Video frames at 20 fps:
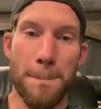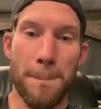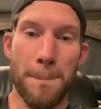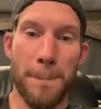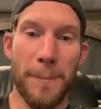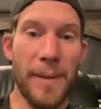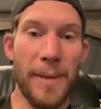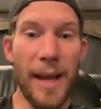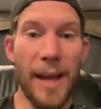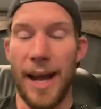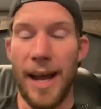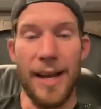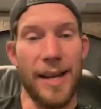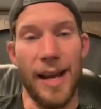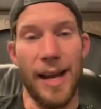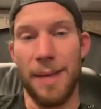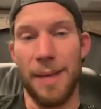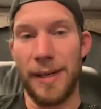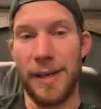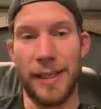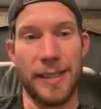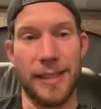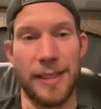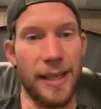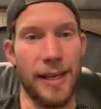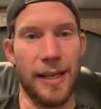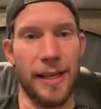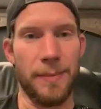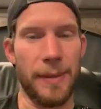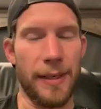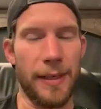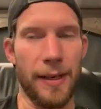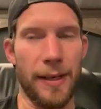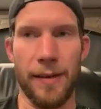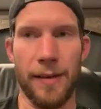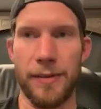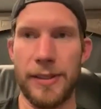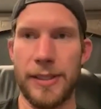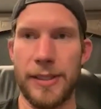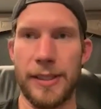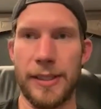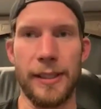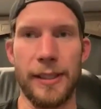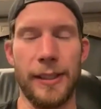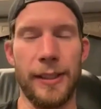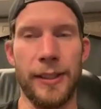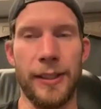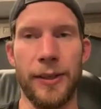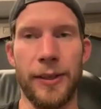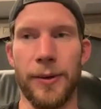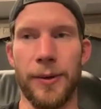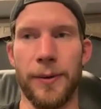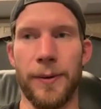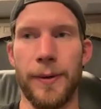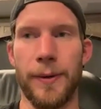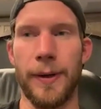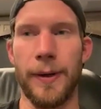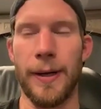Yeah, yeah. I mean, excited. I mean, obviously, you know,